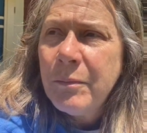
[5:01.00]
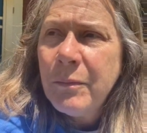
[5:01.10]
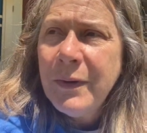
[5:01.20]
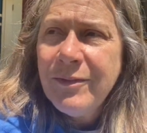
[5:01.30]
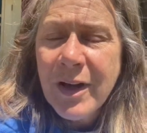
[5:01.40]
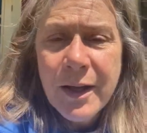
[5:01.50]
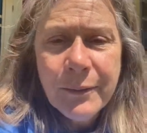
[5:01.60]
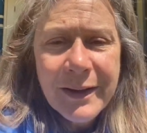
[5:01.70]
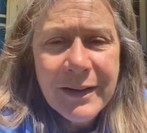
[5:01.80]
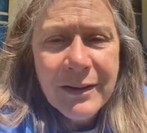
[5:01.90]
we've got to
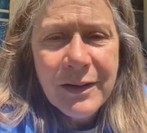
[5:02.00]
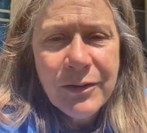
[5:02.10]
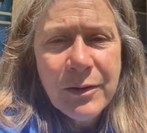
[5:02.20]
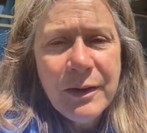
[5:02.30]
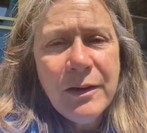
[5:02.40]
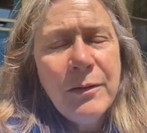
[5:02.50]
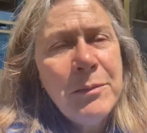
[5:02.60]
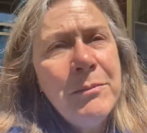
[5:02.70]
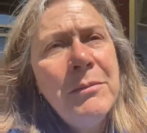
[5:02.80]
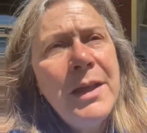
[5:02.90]
recognize the
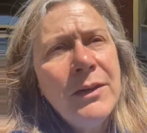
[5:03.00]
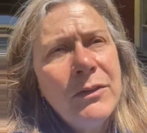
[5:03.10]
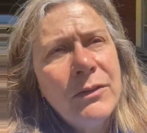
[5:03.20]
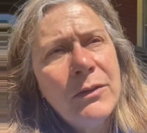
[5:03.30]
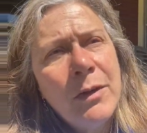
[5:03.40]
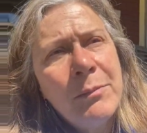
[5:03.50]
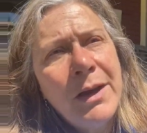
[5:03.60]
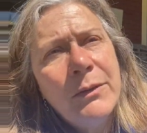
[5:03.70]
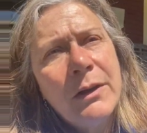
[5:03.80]
immense amount